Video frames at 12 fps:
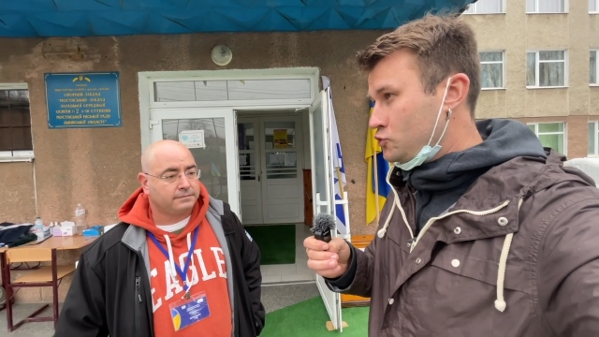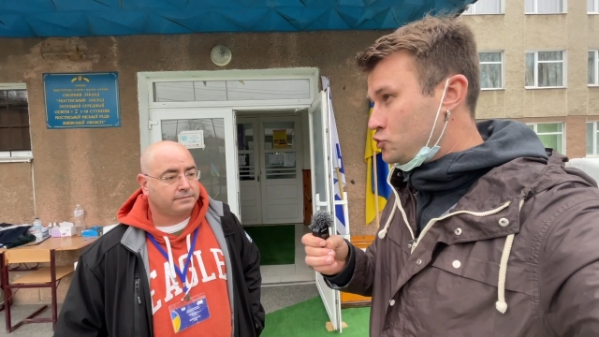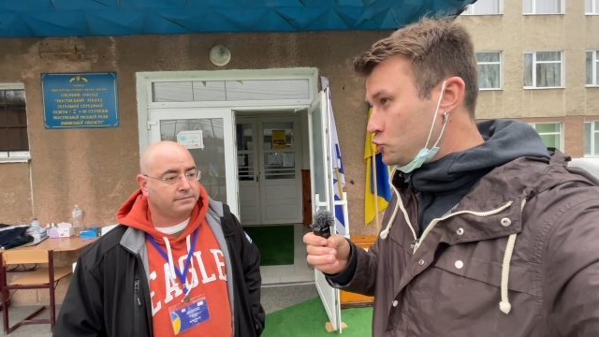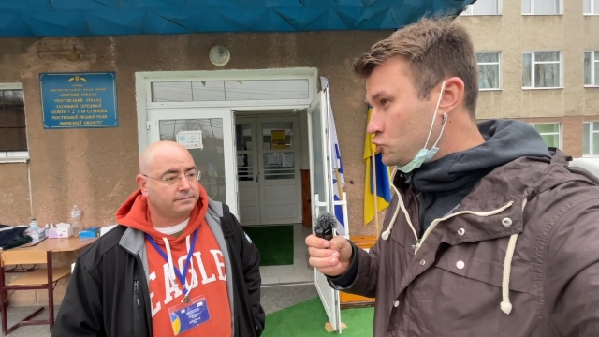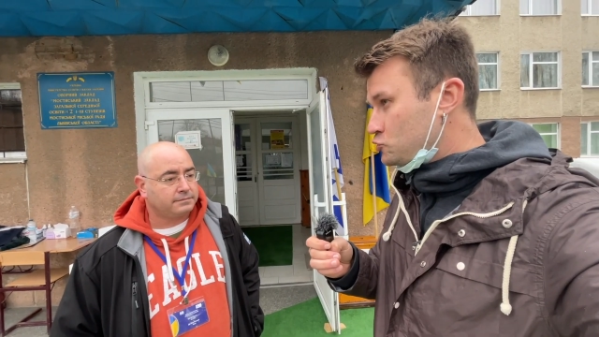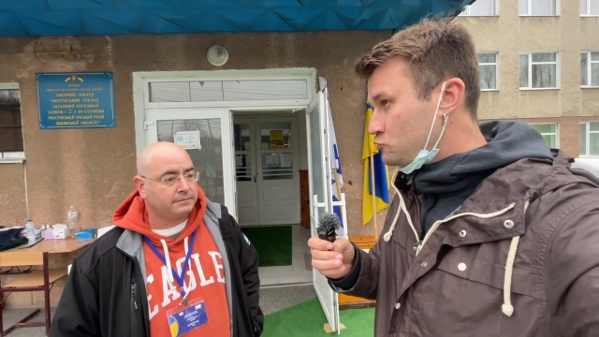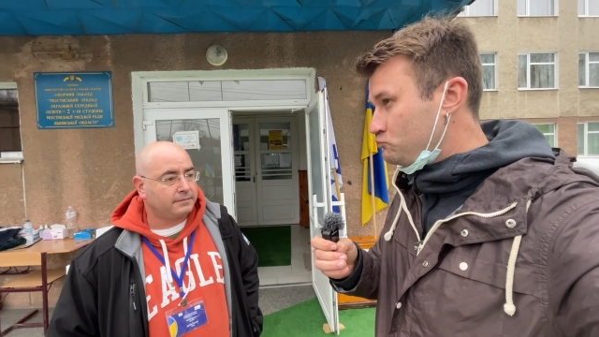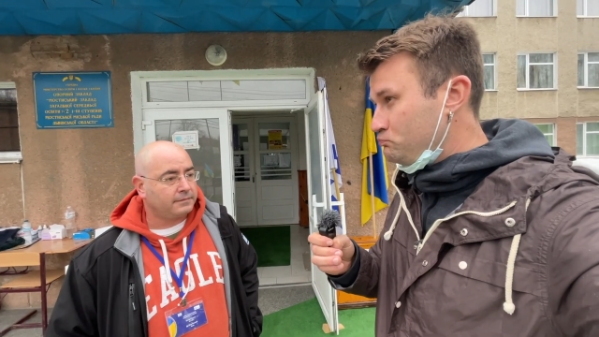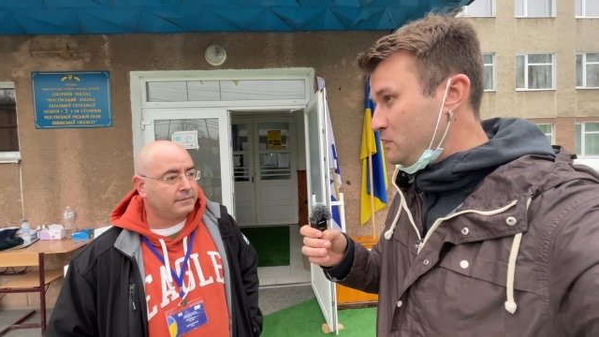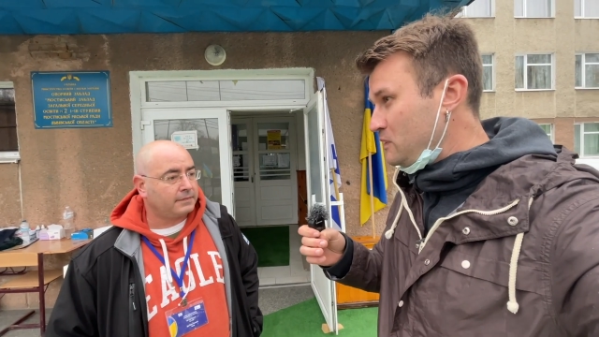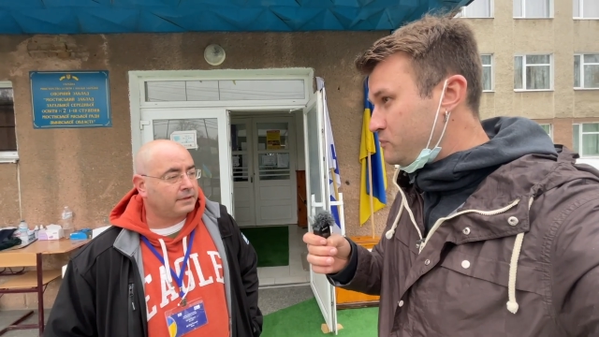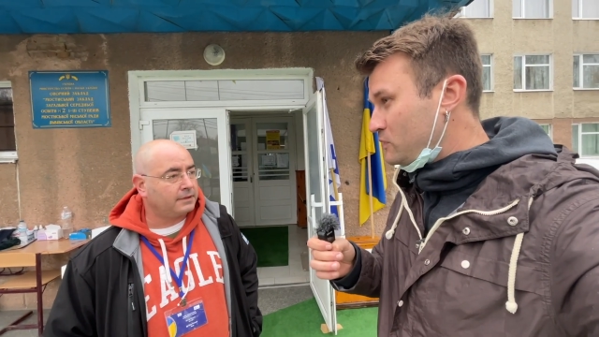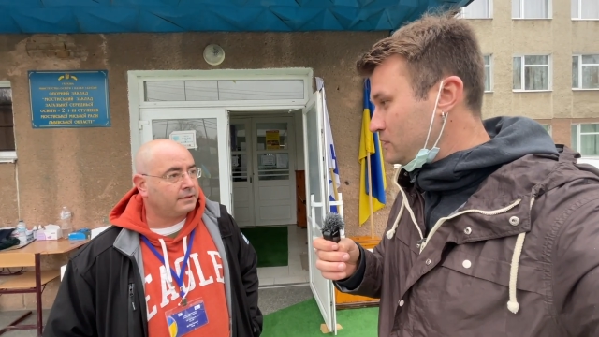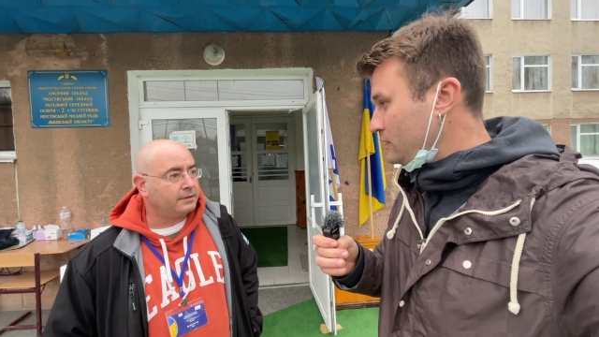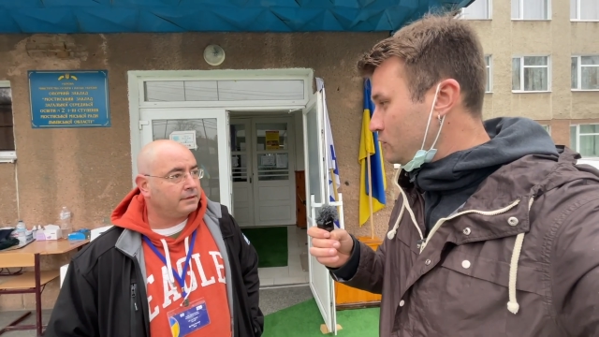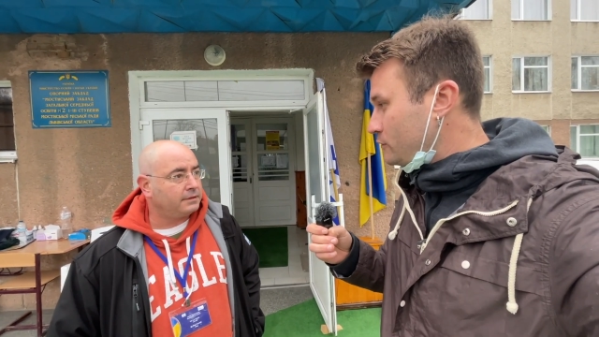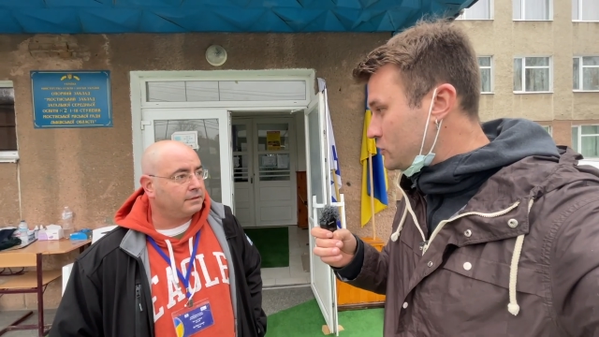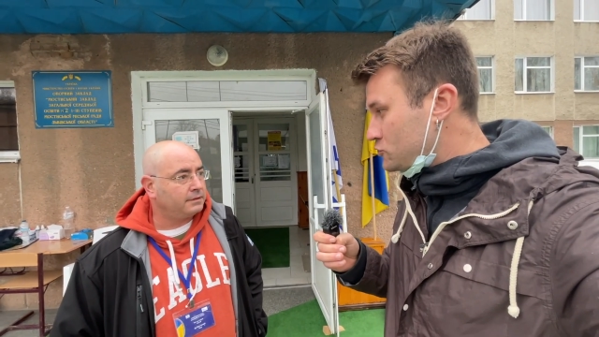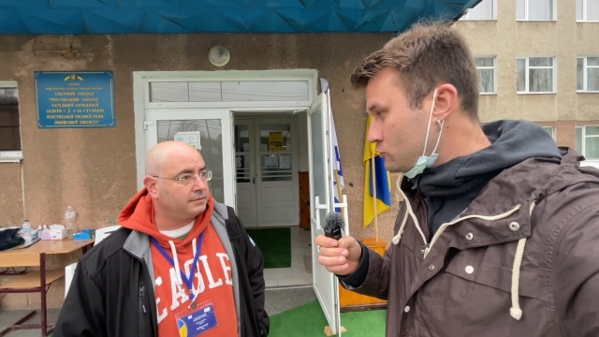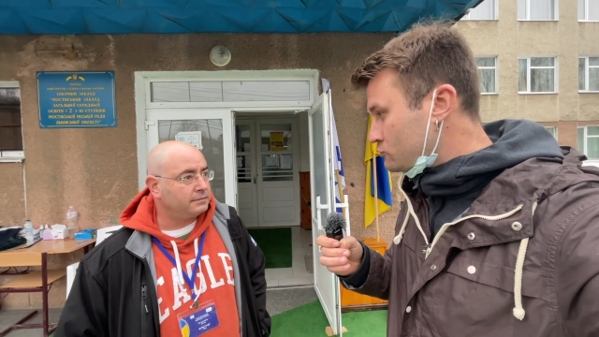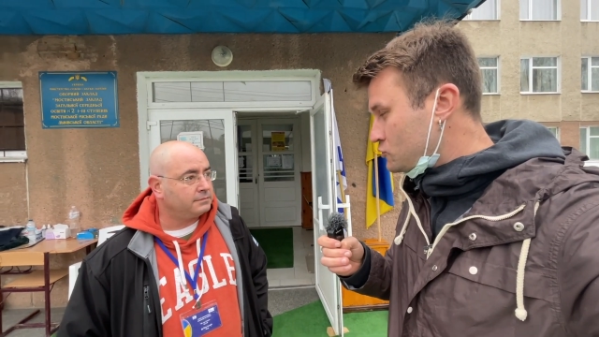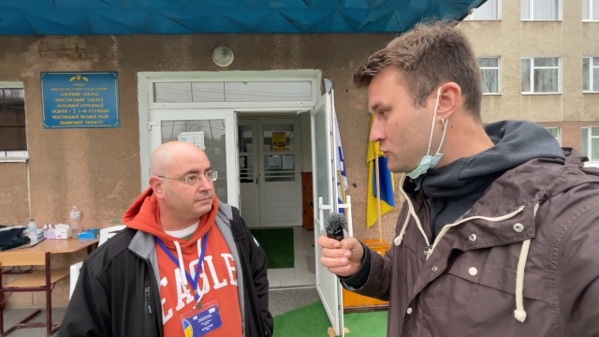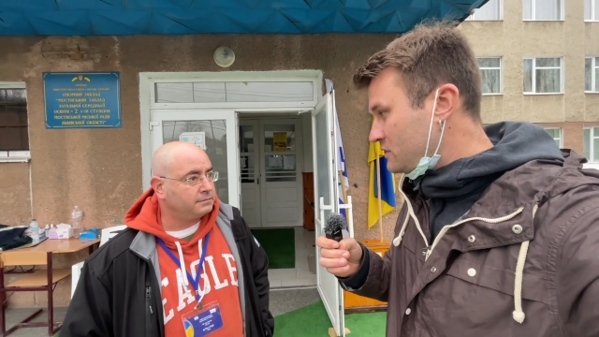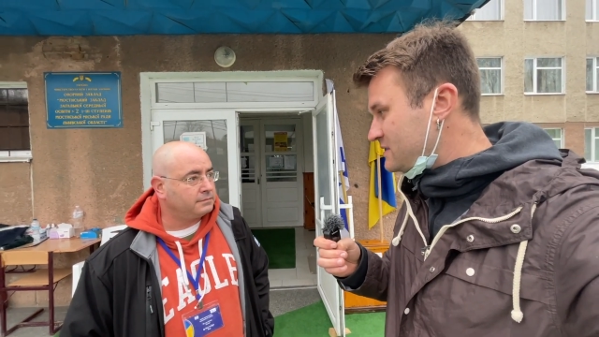Speaker 1: choose people, in which
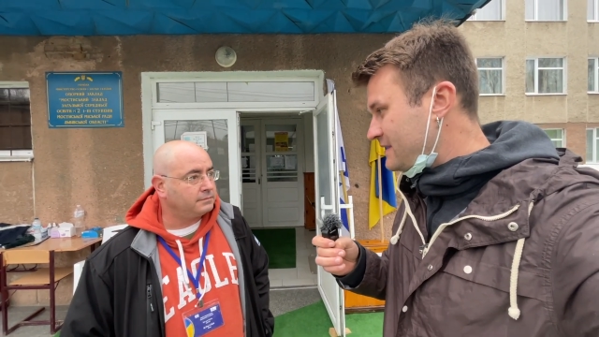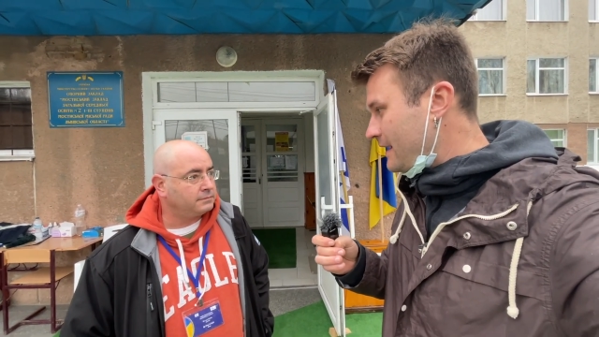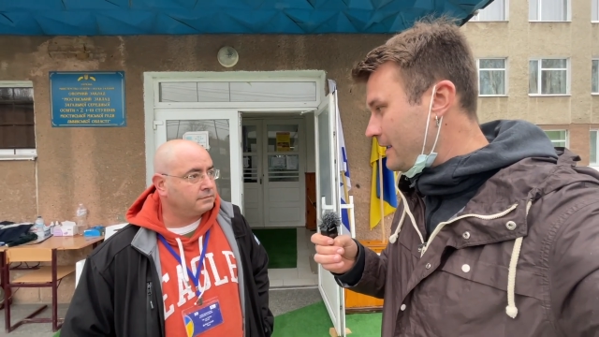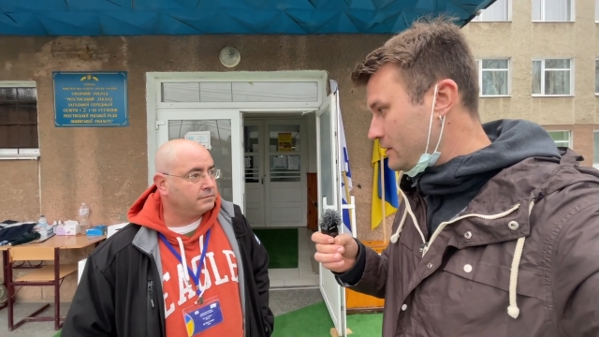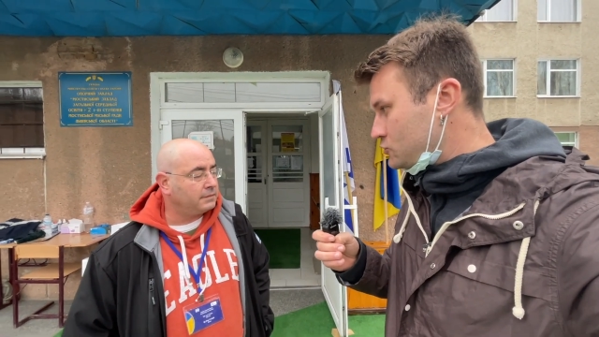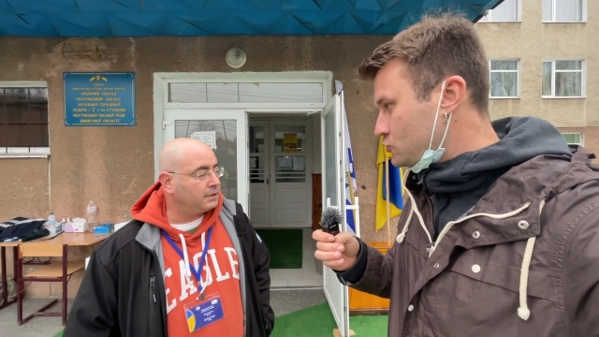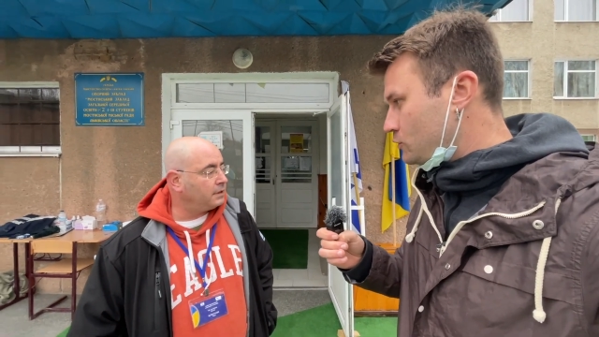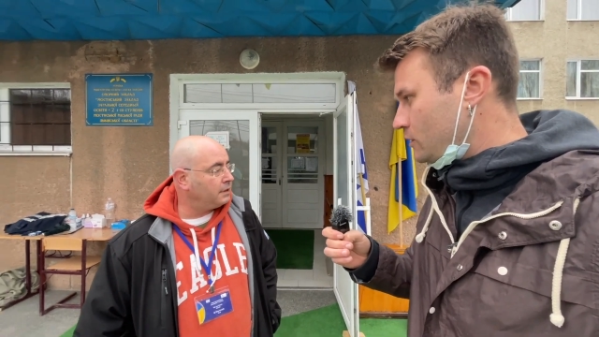rooms do they stay, and so